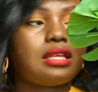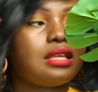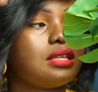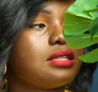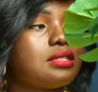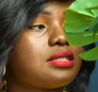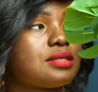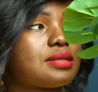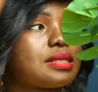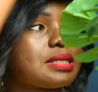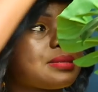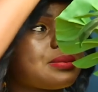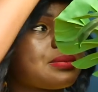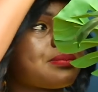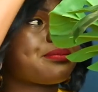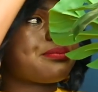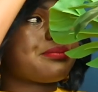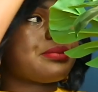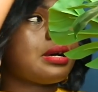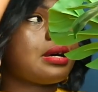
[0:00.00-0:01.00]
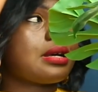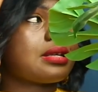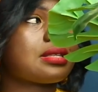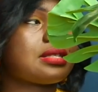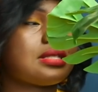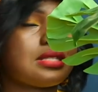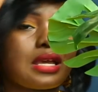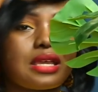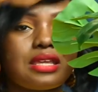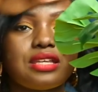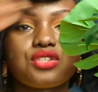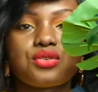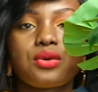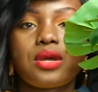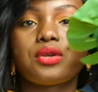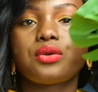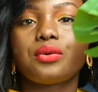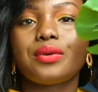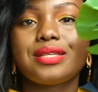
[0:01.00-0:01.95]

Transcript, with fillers: it's uh, stuck into an